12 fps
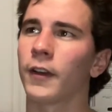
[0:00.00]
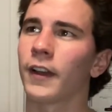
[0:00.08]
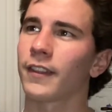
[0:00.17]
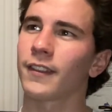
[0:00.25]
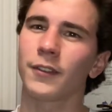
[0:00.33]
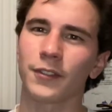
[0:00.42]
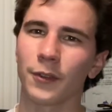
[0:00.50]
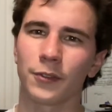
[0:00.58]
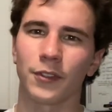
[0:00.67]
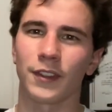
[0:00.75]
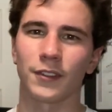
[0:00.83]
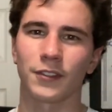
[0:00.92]
I also
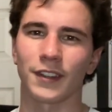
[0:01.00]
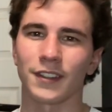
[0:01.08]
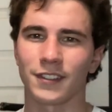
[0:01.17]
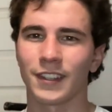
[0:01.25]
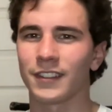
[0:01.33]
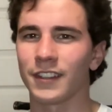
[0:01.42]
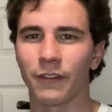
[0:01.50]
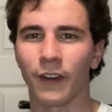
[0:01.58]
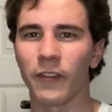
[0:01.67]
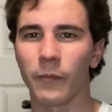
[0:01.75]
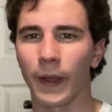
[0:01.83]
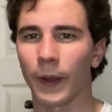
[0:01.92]
think there's like a
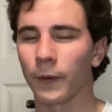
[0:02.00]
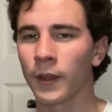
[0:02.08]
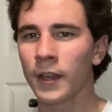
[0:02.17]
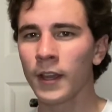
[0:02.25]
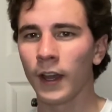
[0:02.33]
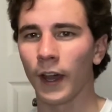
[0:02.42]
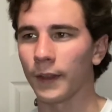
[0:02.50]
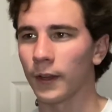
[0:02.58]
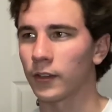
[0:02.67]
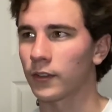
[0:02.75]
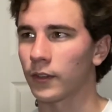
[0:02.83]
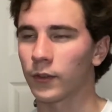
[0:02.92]
65 pound on there.
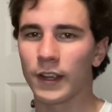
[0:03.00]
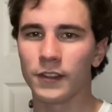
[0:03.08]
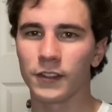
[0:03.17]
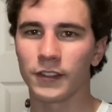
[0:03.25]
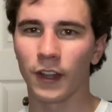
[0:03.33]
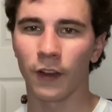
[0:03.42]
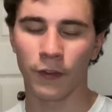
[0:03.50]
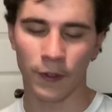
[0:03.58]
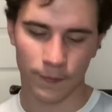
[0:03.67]
So crazy stuff.